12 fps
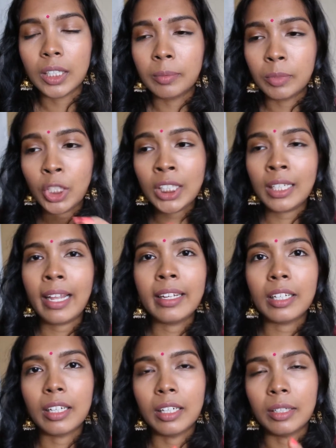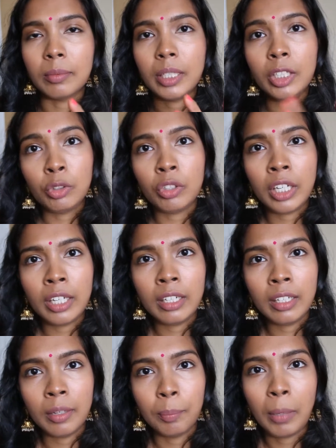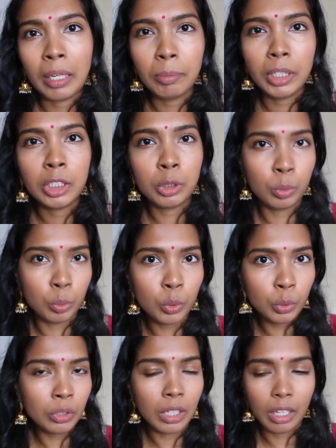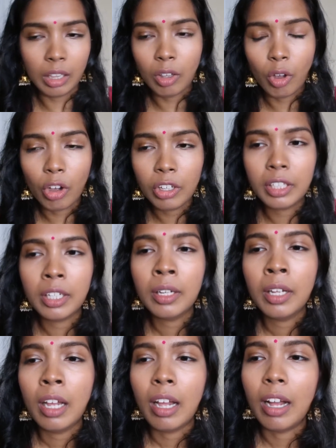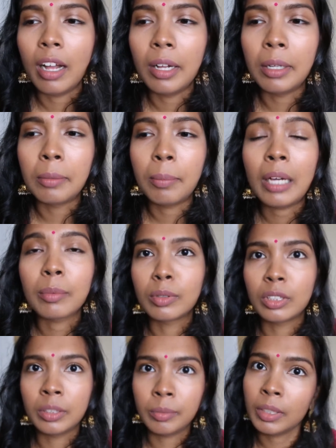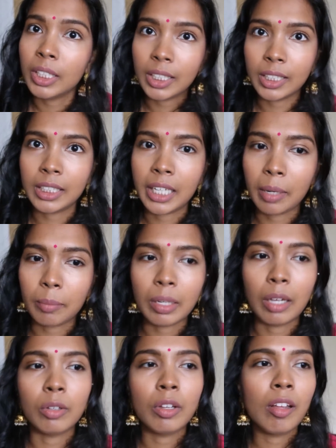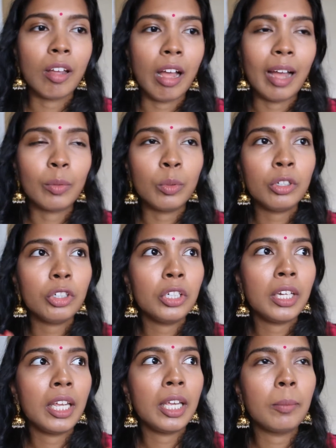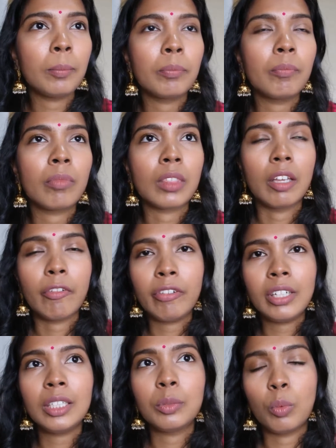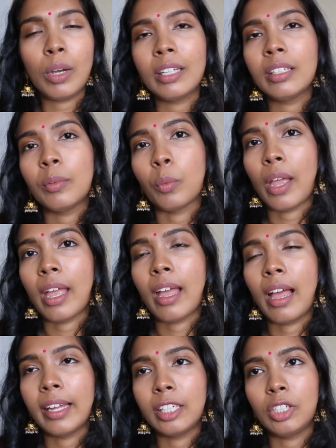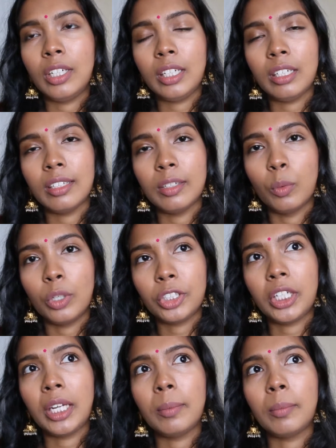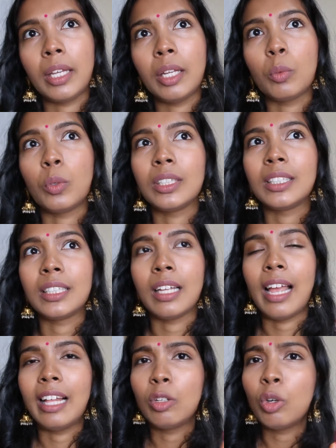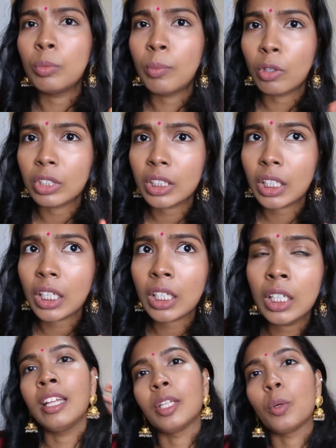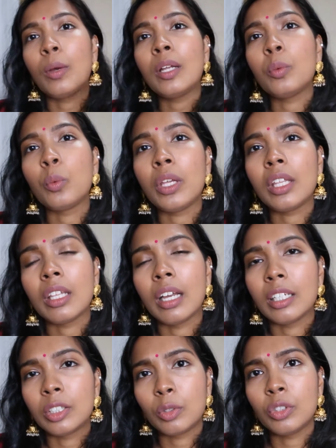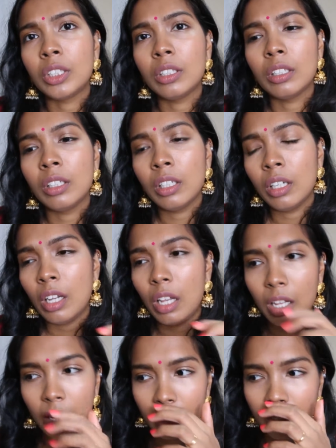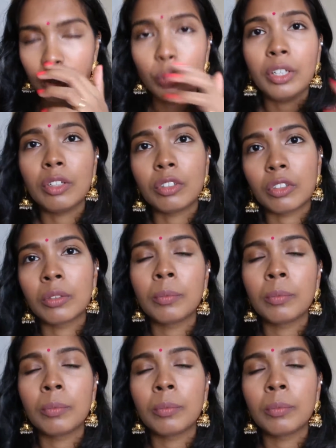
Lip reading: just like Lee Joon-gi made me swoon a lot, Park Bo-gum did the same. Now, I watched him, the first one where I actually watched him in was Hello Monster, the one with So In-guk.